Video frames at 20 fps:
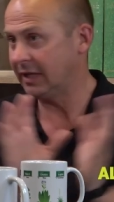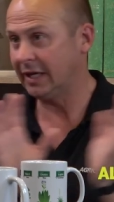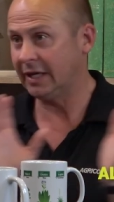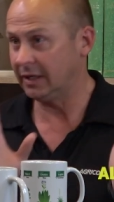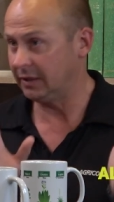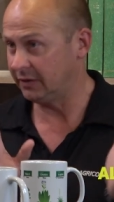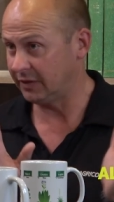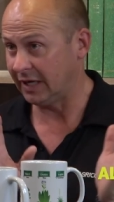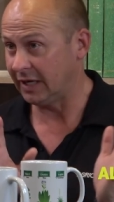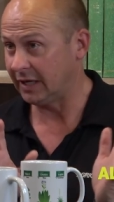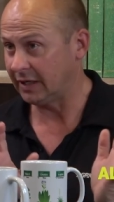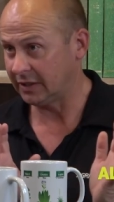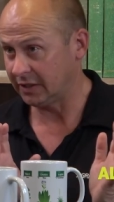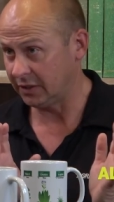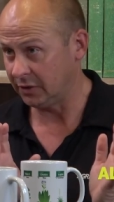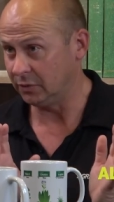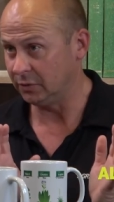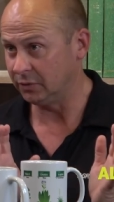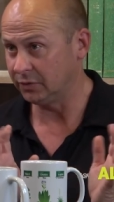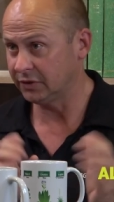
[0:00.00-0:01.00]
they're
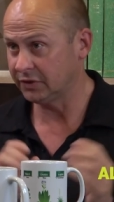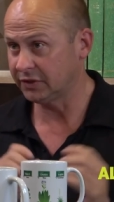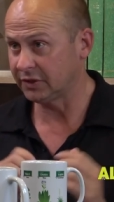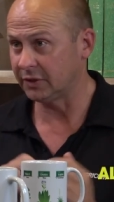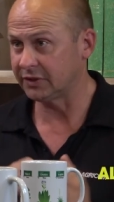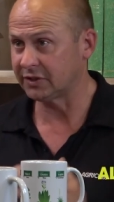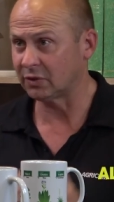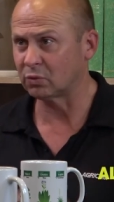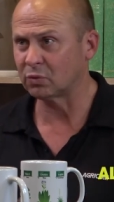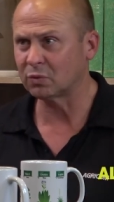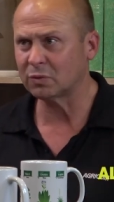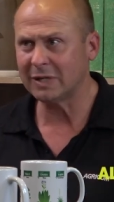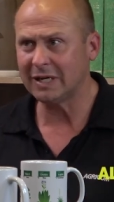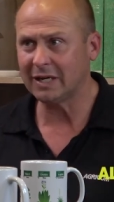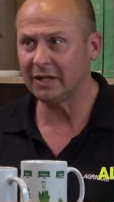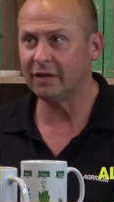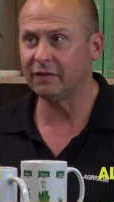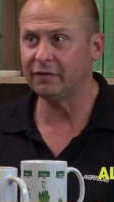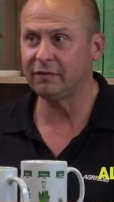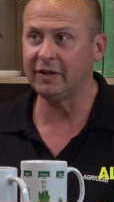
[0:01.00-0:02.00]
killed. So it's a
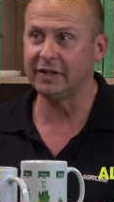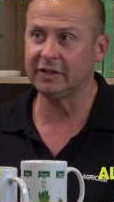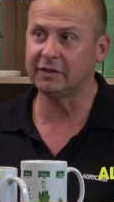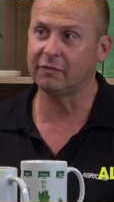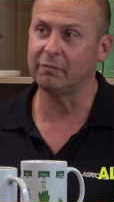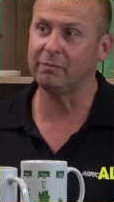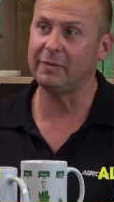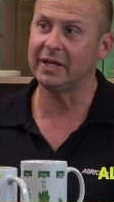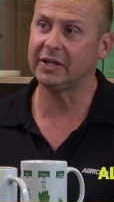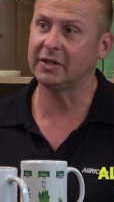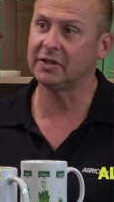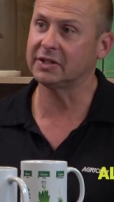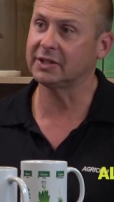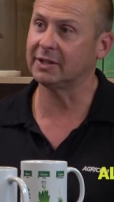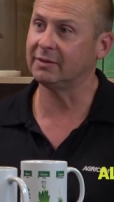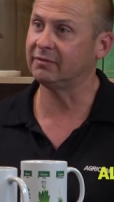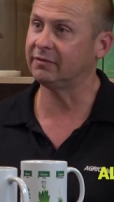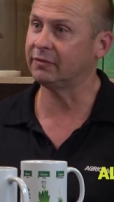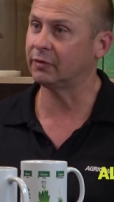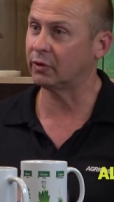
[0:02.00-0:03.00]
really effective
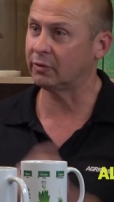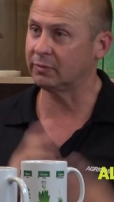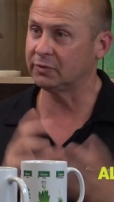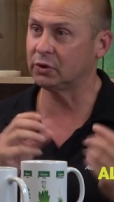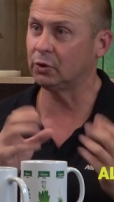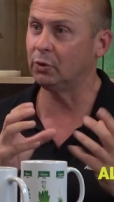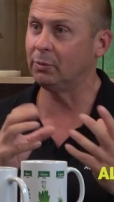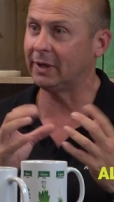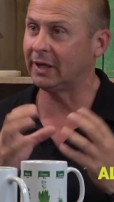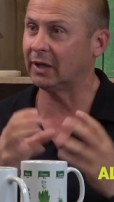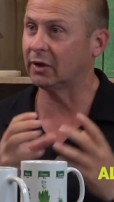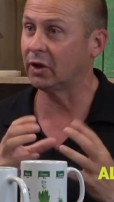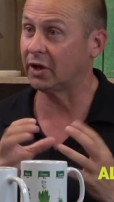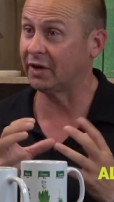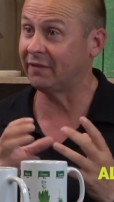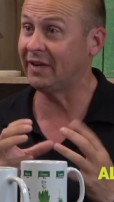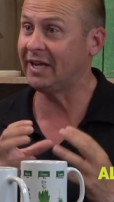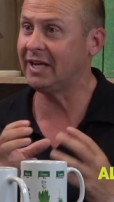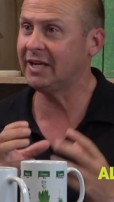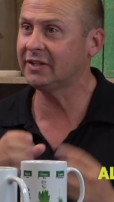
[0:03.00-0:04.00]
mechanism for absorbing a
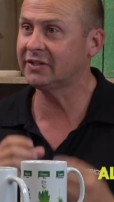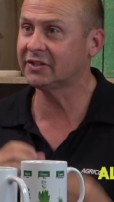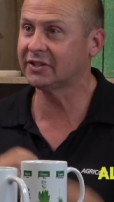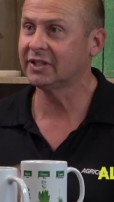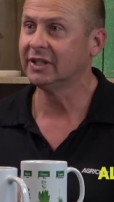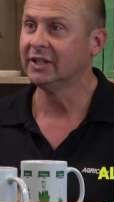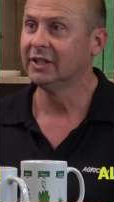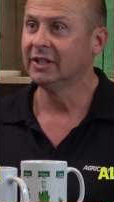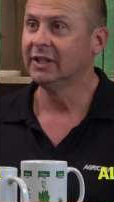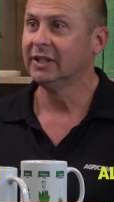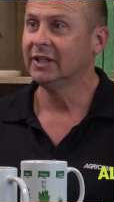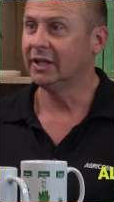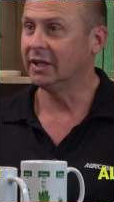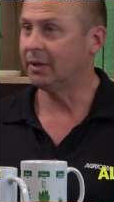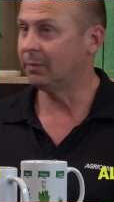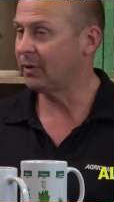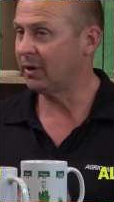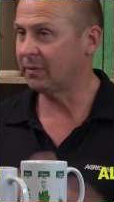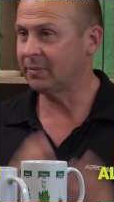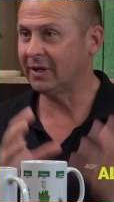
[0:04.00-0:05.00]
lot of eggs
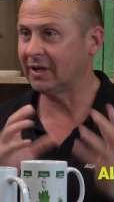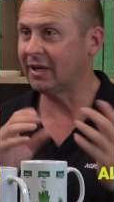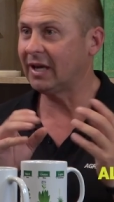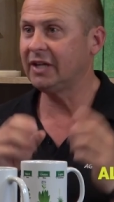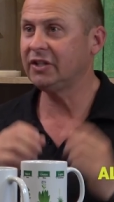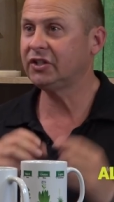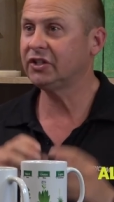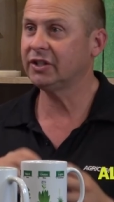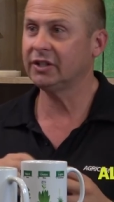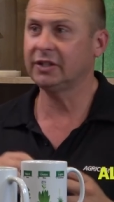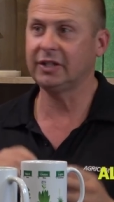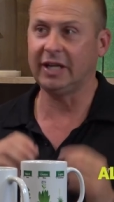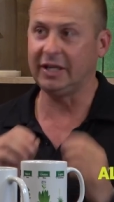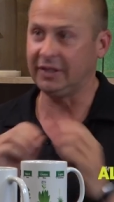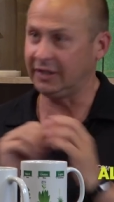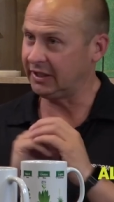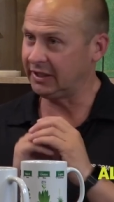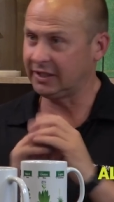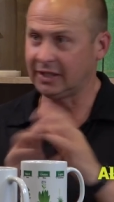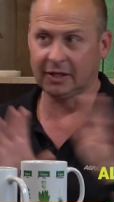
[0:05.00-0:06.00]
in a population
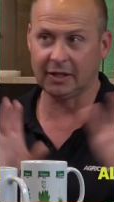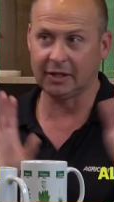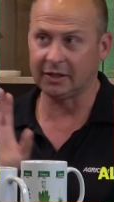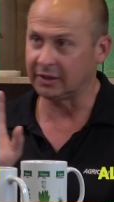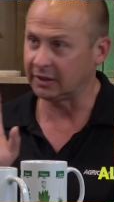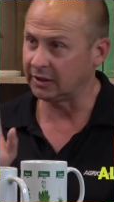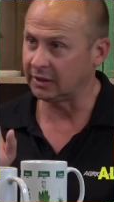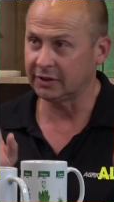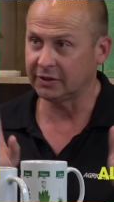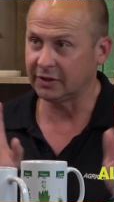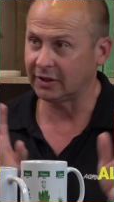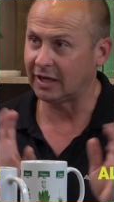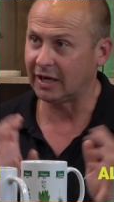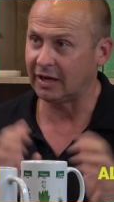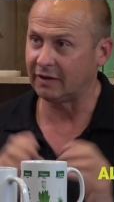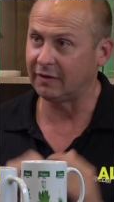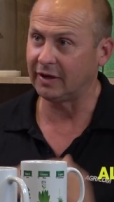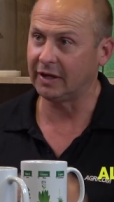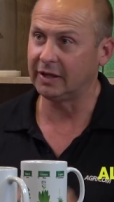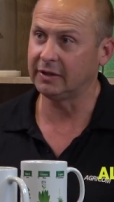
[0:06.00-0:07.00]
and then killing the
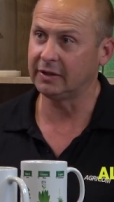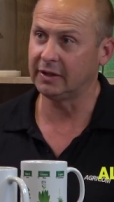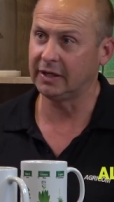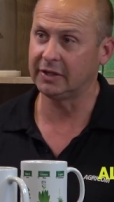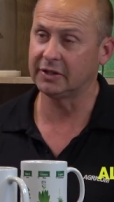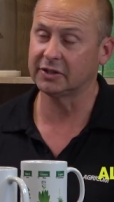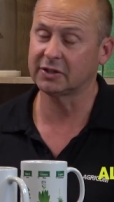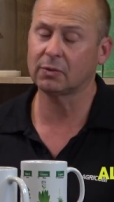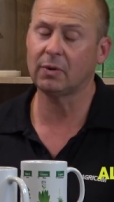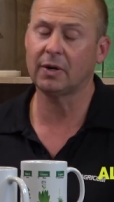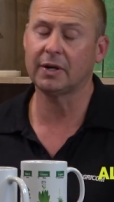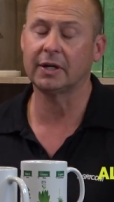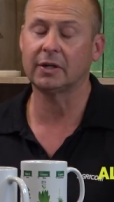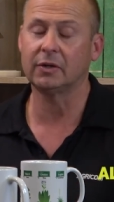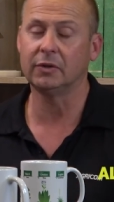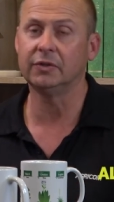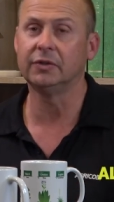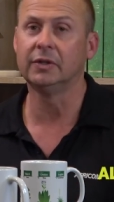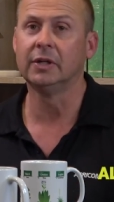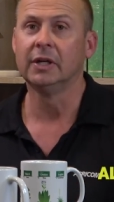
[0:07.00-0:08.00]
larvae. And it's quite a
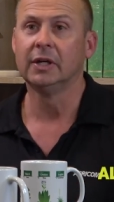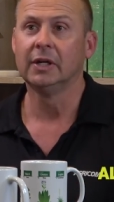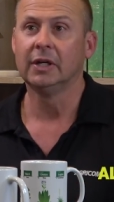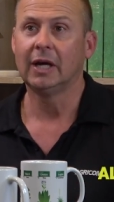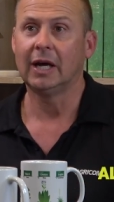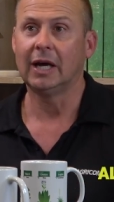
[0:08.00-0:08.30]
good